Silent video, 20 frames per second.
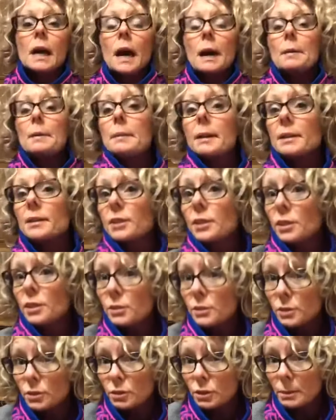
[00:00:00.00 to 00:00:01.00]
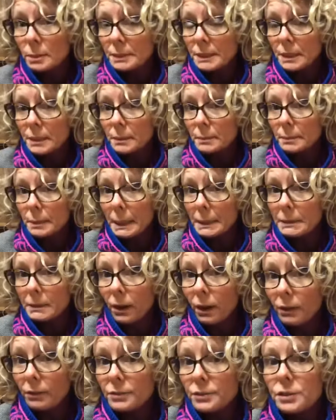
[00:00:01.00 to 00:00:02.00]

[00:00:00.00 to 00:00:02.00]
about to do a triple needle bind off,